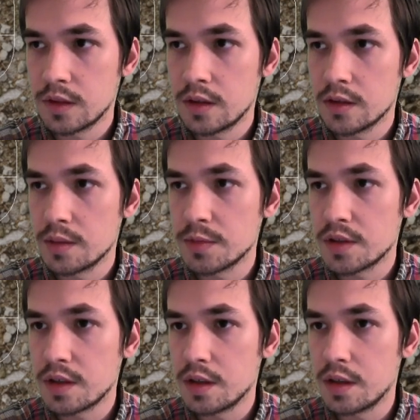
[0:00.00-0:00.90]
So I'm
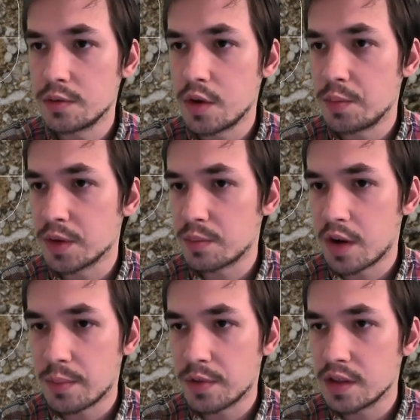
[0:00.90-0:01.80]
just going to open the
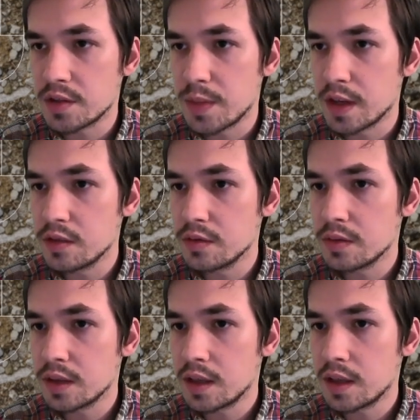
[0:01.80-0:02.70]
properties menu
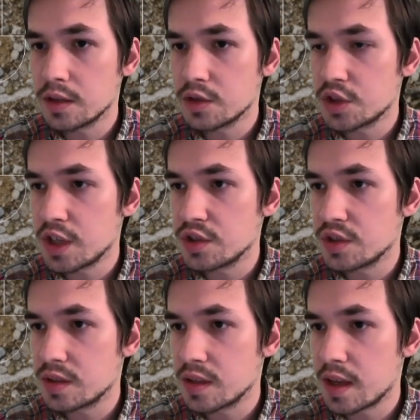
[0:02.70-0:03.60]
and
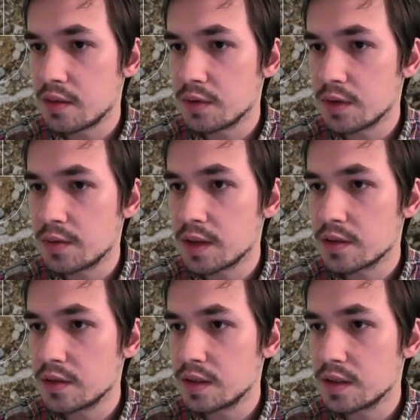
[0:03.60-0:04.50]
change to that real quick
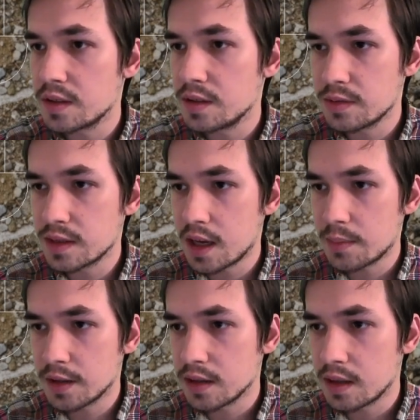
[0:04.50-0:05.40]
so you can see what's
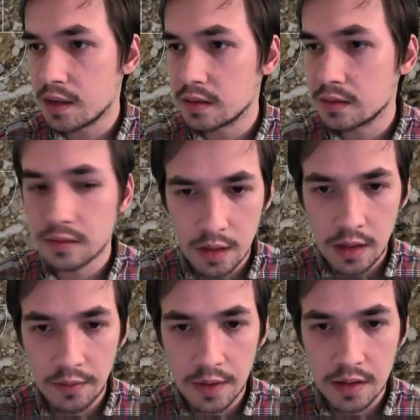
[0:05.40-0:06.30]
happening there.
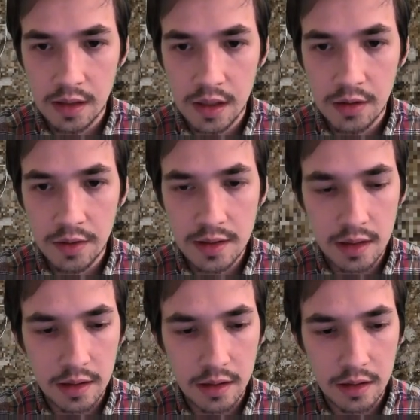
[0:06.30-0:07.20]
We can increase the
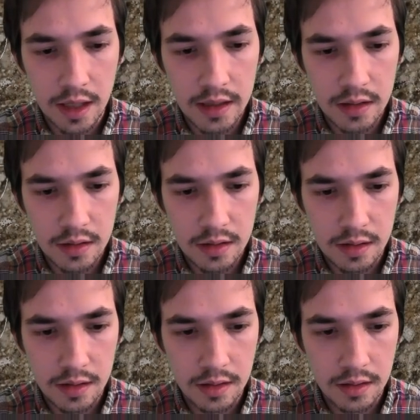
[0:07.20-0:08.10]
linear light
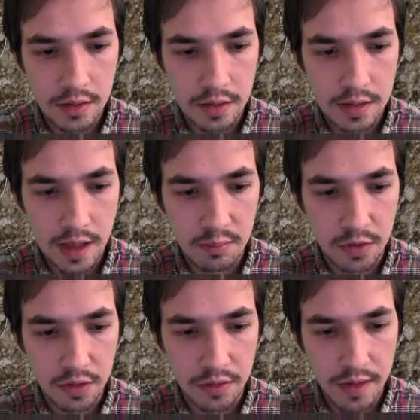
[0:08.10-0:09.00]
to increase that
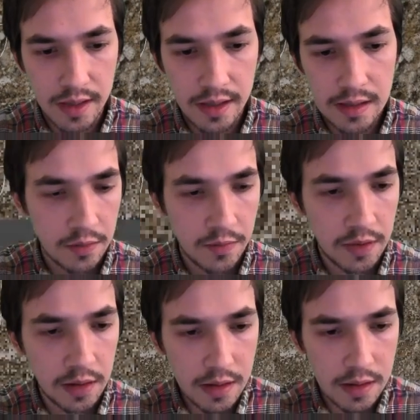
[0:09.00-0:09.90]
blur radius. If we
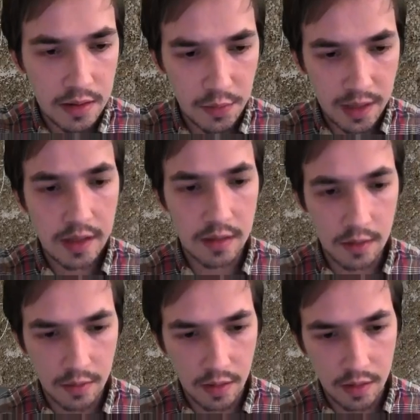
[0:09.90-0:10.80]
look at this, we get
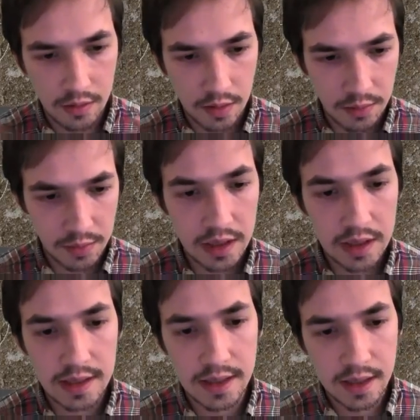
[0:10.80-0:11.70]
a
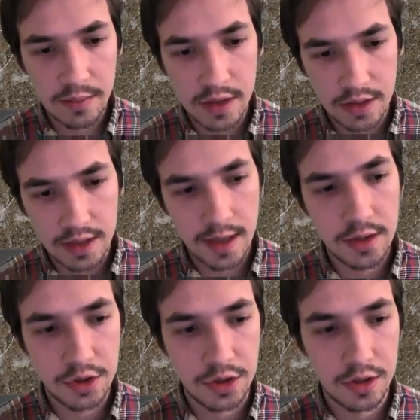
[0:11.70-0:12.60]
completely seamless
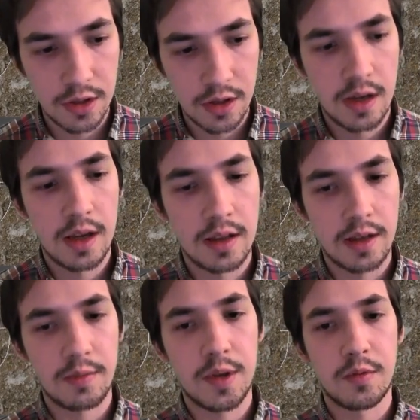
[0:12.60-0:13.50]
texture
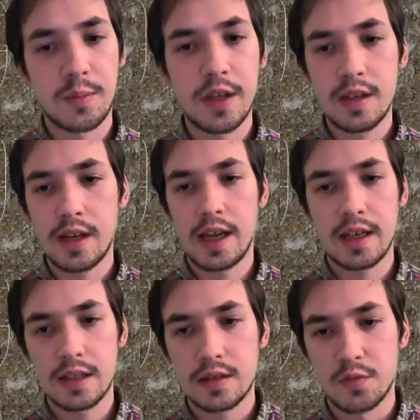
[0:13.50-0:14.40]
that we can repeat, and
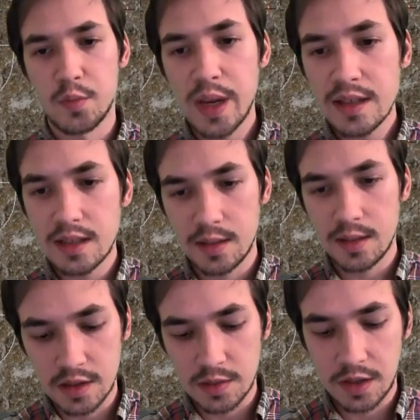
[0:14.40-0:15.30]
it remains
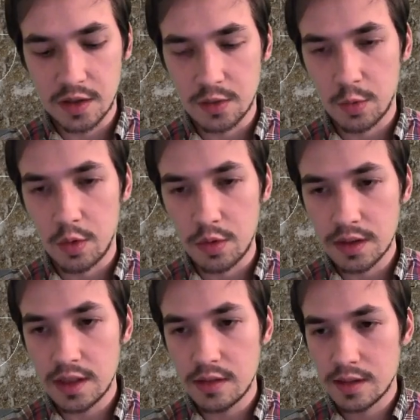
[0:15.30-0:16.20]
seamless because we're
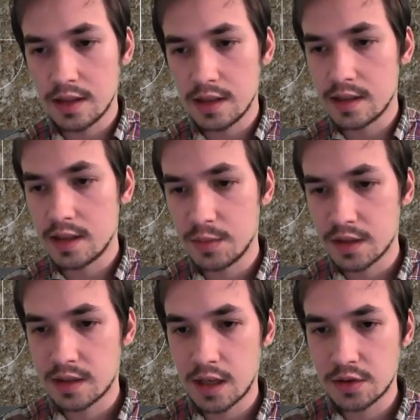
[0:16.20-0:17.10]
only using these
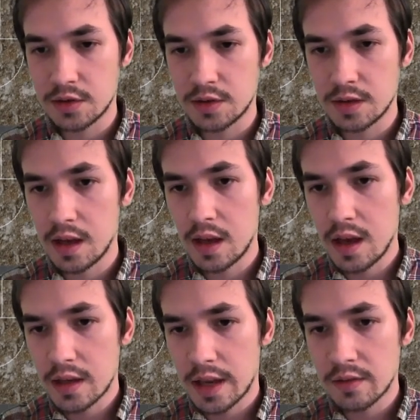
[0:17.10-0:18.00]
seamless textures.
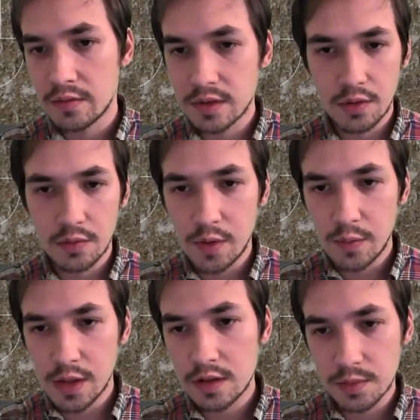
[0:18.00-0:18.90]
And so when we
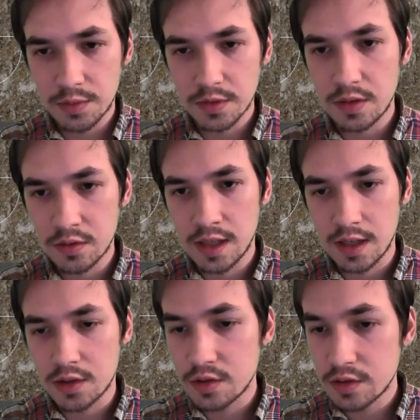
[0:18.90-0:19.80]
use these procedural
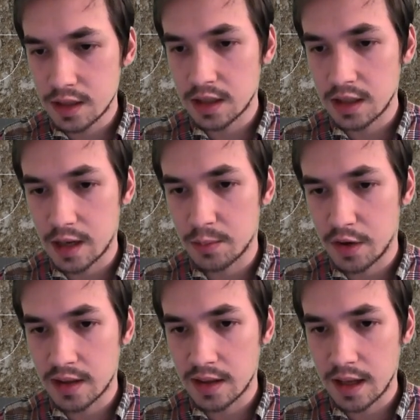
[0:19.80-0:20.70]
textures, they can kind of
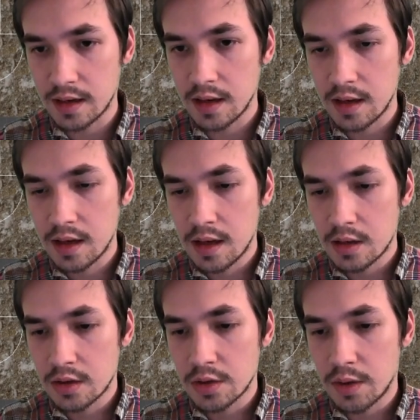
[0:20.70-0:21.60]
break that.
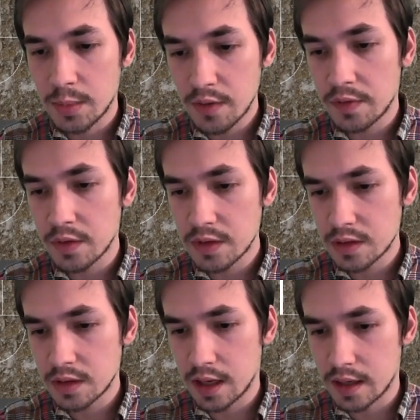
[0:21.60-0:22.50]
So I'm going to
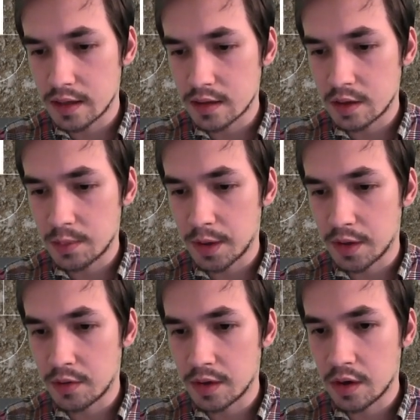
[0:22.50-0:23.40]
first start by
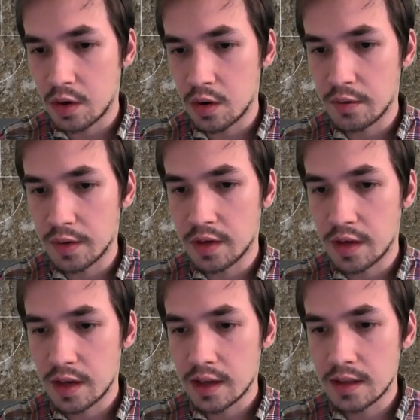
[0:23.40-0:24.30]
going over
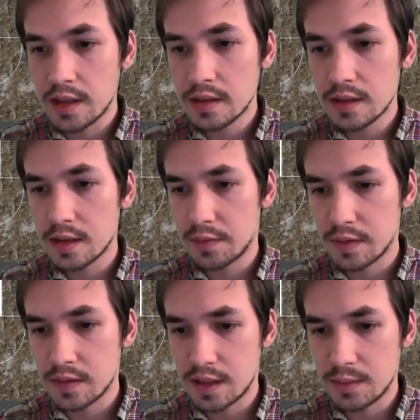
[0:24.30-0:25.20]
these
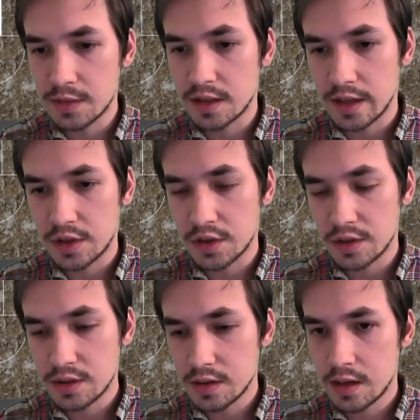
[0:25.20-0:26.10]
different seamless textures